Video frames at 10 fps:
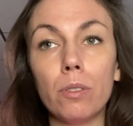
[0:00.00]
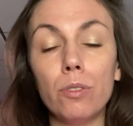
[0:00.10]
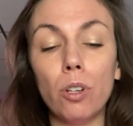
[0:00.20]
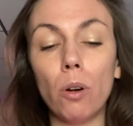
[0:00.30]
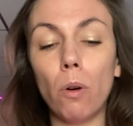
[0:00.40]

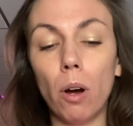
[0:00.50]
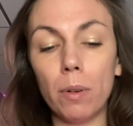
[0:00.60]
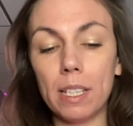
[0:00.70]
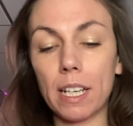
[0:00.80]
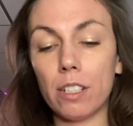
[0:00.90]
don't
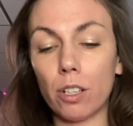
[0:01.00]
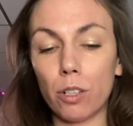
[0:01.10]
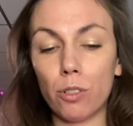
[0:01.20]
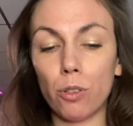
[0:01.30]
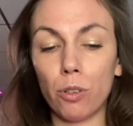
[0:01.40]
always get to
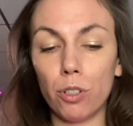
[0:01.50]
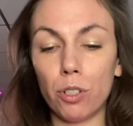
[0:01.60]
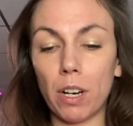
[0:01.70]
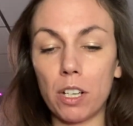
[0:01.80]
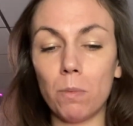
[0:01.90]
control the
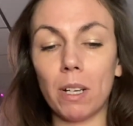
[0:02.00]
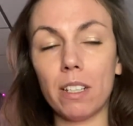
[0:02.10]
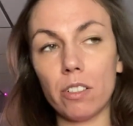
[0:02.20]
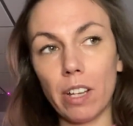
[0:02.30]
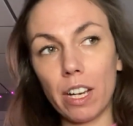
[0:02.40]
direction because
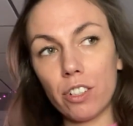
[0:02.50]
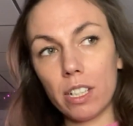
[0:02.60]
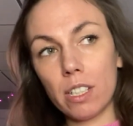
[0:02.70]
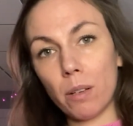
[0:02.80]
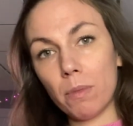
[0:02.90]
there's actually
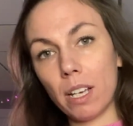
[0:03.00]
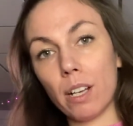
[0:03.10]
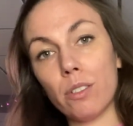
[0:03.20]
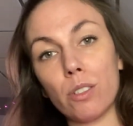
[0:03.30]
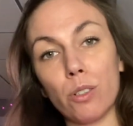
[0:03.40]
something
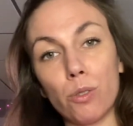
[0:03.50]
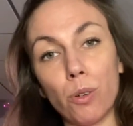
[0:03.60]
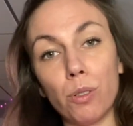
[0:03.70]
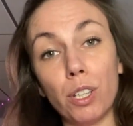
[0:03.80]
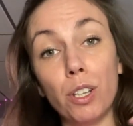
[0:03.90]
else
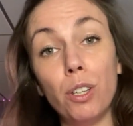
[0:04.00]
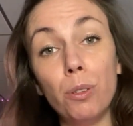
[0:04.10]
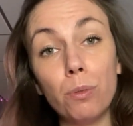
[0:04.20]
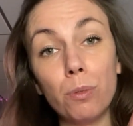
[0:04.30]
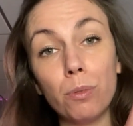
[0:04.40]
controlling
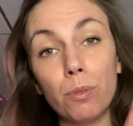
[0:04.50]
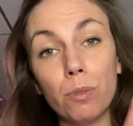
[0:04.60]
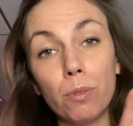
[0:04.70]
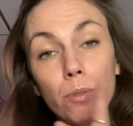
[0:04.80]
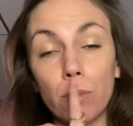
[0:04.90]
you,
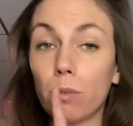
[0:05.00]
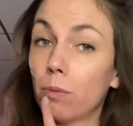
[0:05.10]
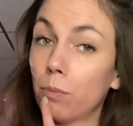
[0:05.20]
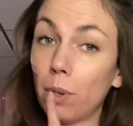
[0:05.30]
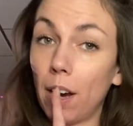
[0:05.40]

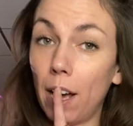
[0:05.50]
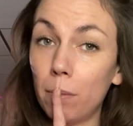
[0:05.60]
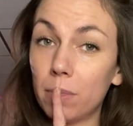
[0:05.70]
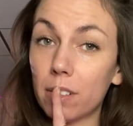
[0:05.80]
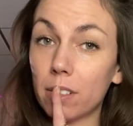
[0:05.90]

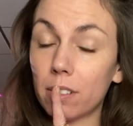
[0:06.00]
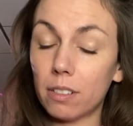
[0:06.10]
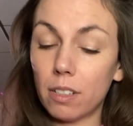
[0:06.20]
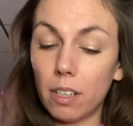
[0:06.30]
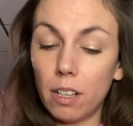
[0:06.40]
perhaps
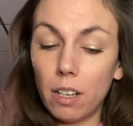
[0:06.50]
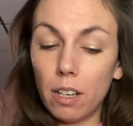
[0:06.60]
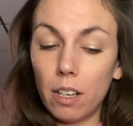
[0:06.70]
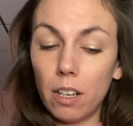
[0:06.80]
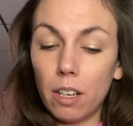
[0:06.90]

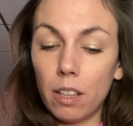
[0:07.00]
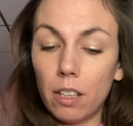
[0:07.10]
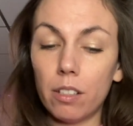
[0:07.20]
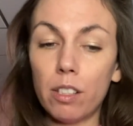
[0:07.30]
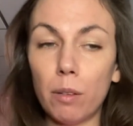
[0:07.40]

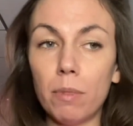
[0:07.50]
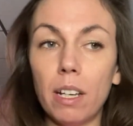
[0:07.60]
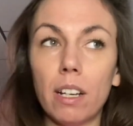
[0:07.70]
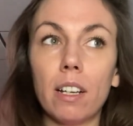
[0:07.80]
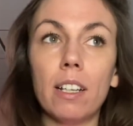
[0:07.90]
there's
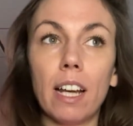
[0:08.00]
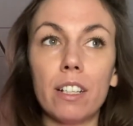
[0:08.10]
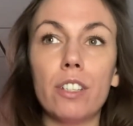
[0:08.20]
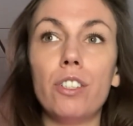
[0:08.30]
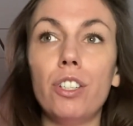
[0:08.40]
something
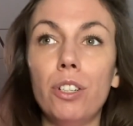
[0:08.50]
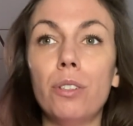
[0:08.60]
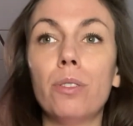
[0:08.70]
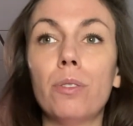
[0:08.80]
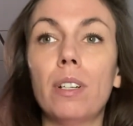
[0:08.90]
connected to
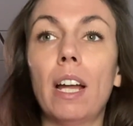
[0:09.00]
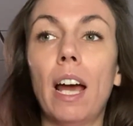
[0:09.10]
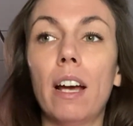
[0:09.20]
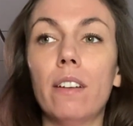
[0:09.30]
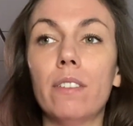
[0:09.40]
you and
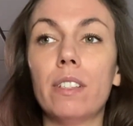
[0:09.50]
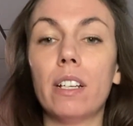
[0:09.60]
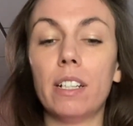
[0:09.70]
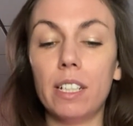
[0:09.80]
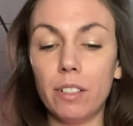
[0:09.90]
has
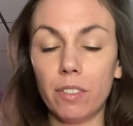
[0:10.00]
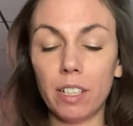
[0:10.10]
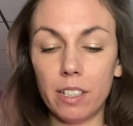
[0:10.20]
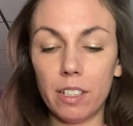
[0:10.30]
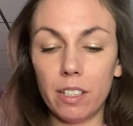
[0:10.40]
a
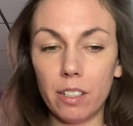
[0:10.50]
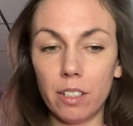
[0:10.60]
different